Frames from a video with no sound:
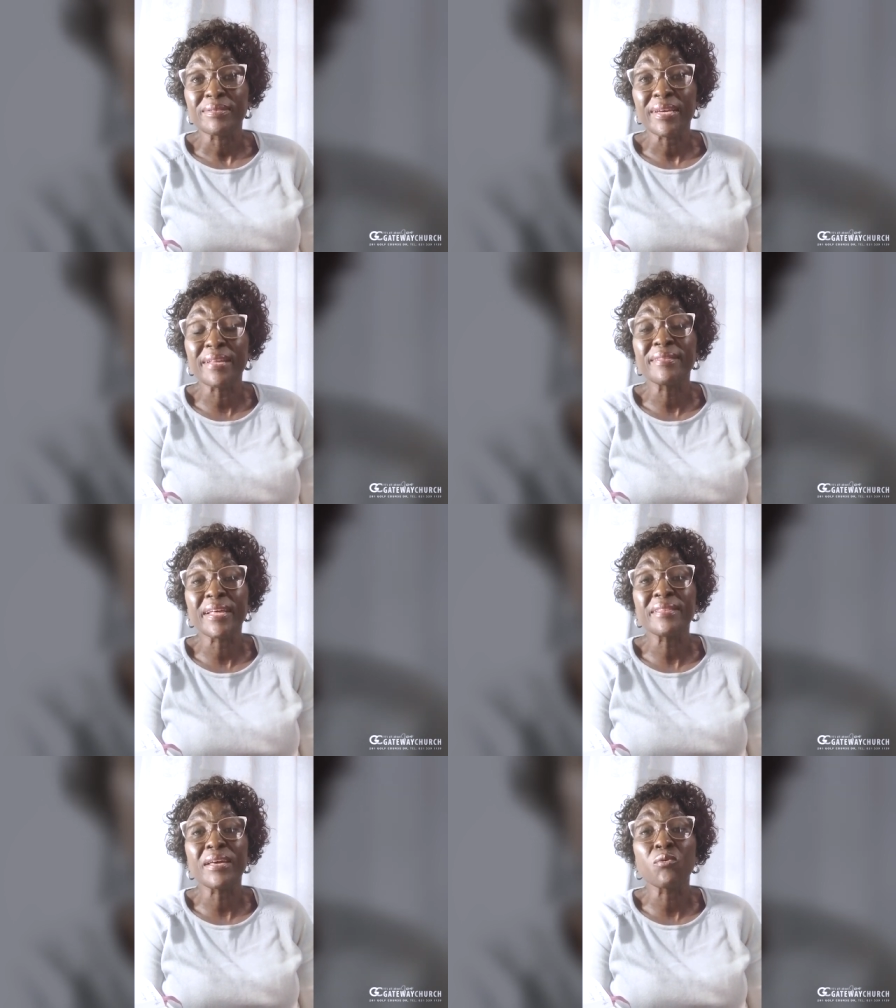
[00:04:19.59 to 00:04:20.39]
and
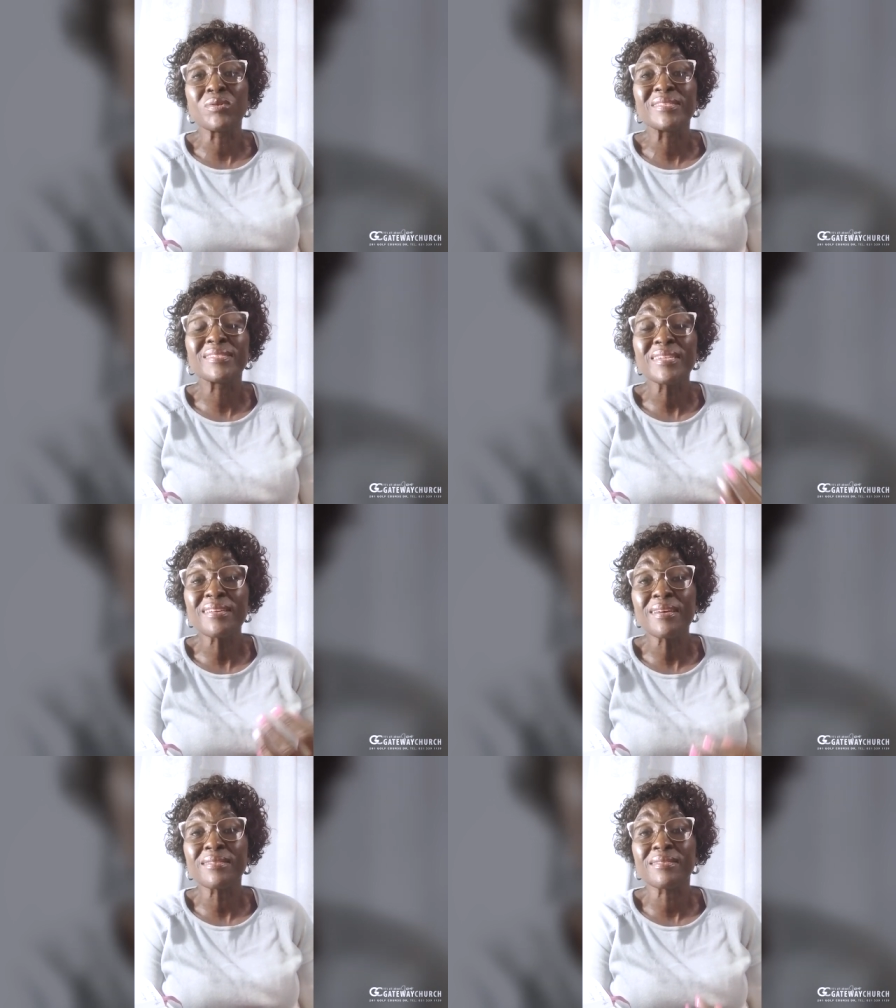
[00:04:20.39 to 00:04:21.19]
that they will
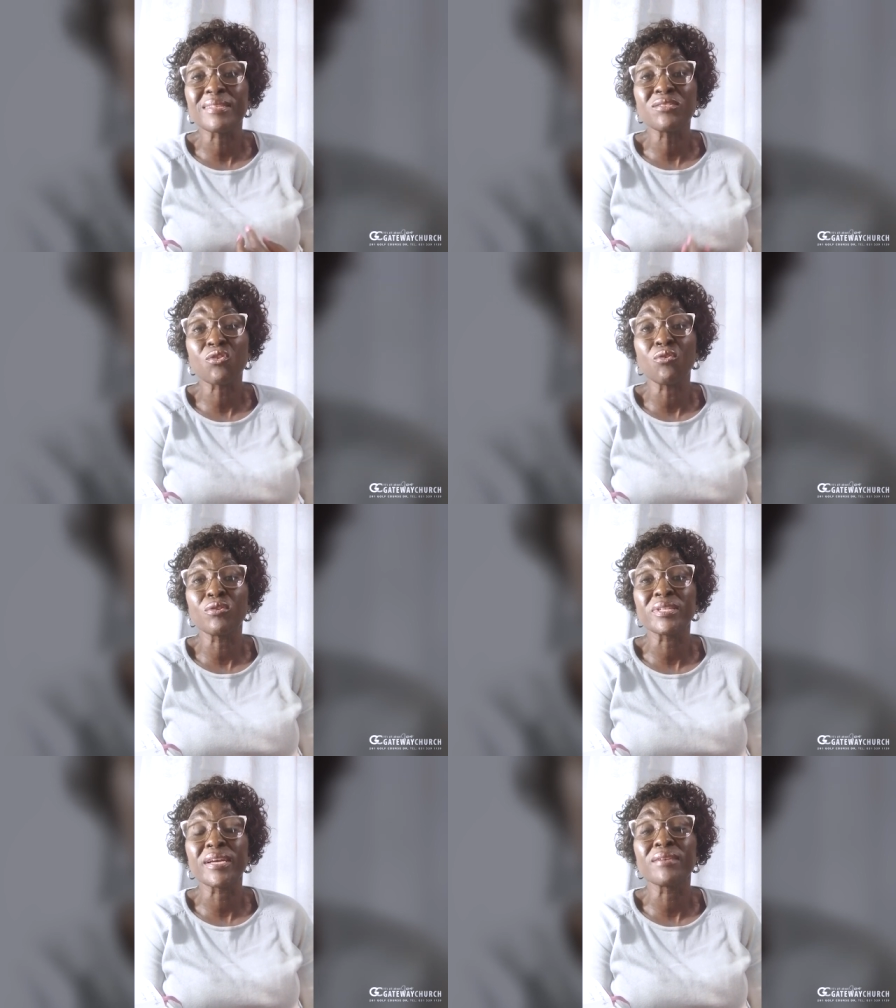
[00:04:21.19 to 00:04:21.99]
see this
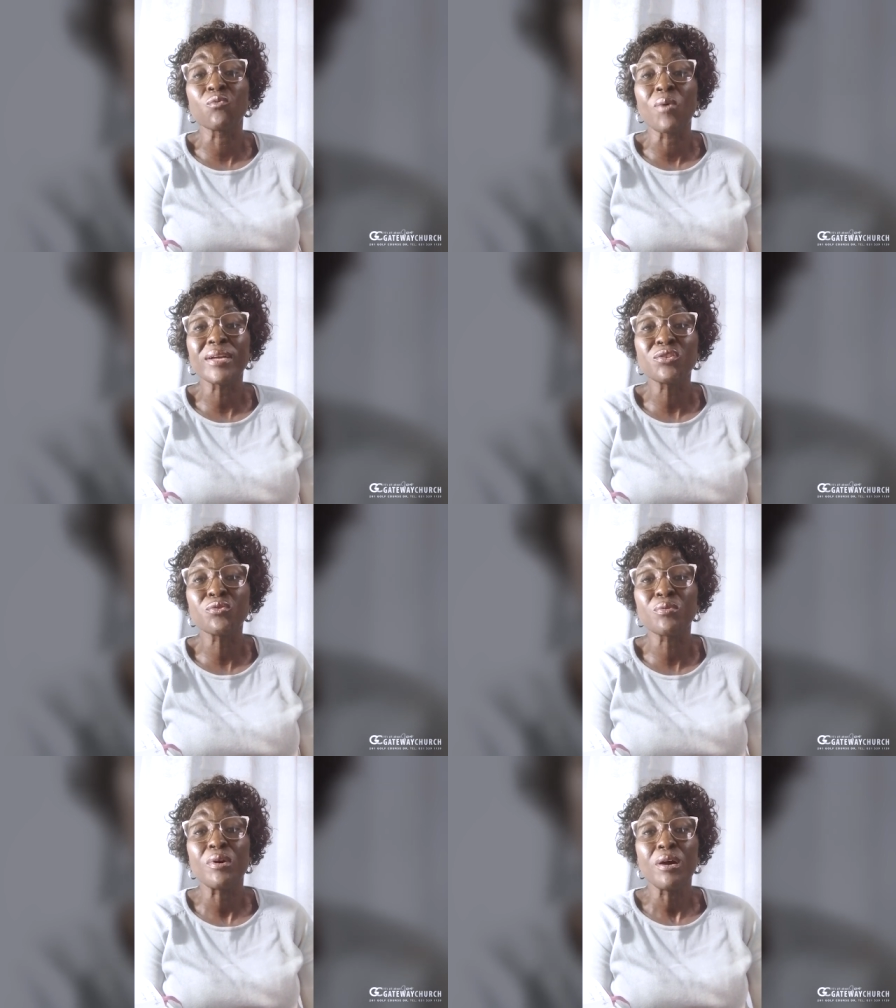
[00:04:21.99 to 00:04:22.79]
God and want
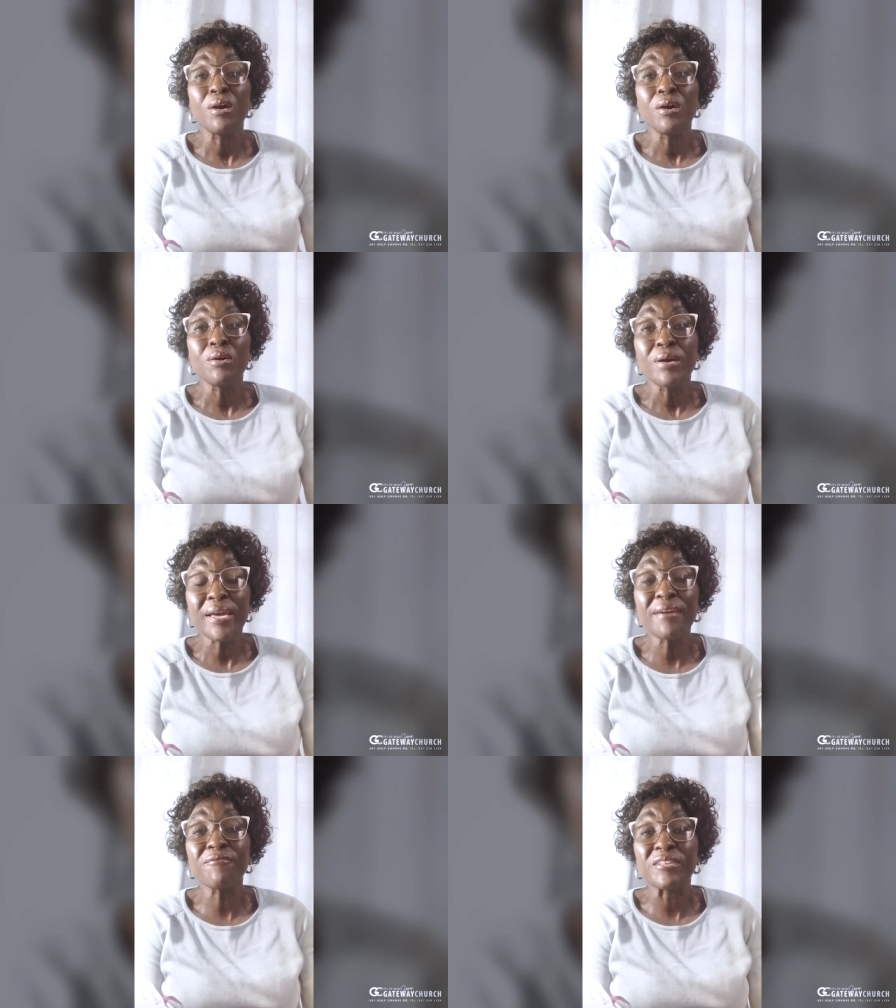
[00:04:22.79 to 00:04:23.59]
to
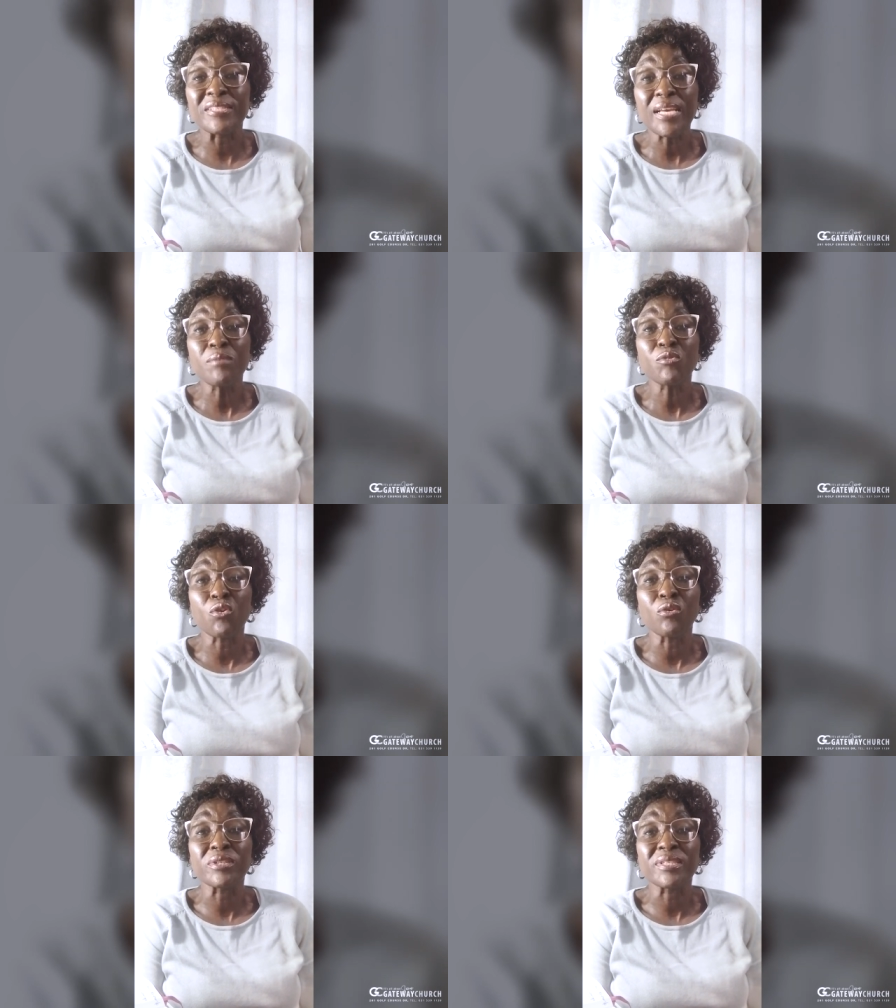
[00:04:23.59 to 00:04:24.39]
have the same
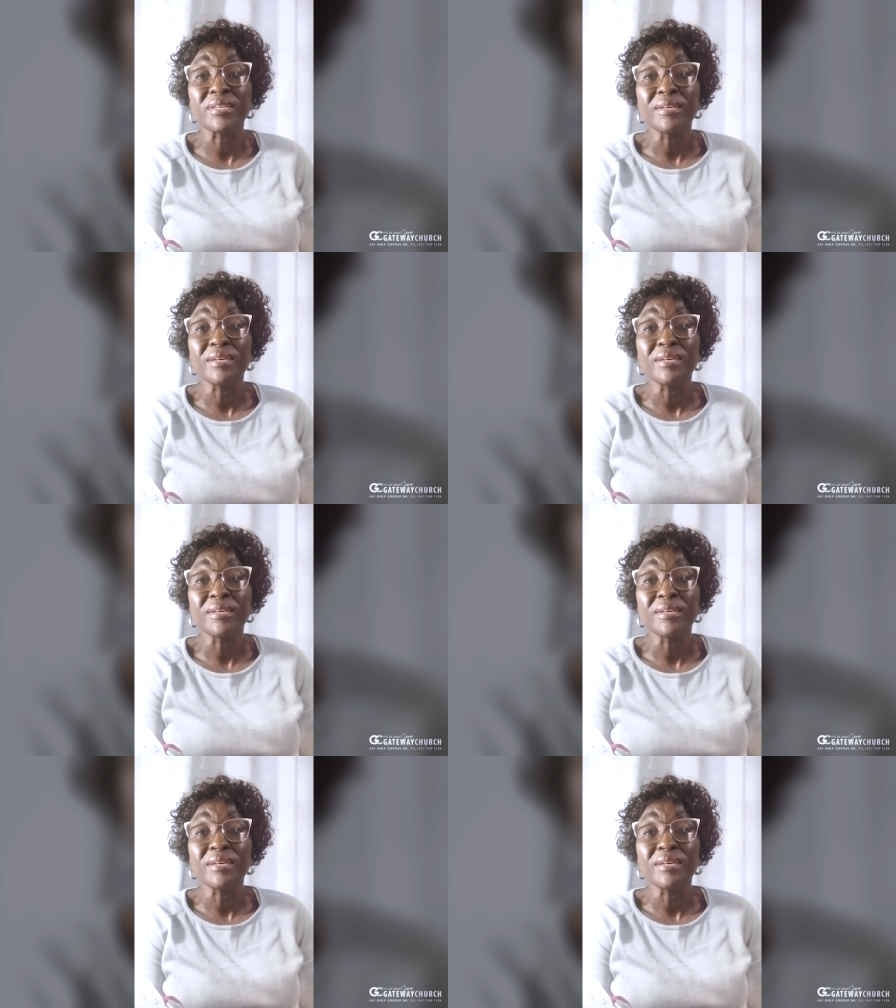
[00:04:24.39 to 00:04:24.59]
God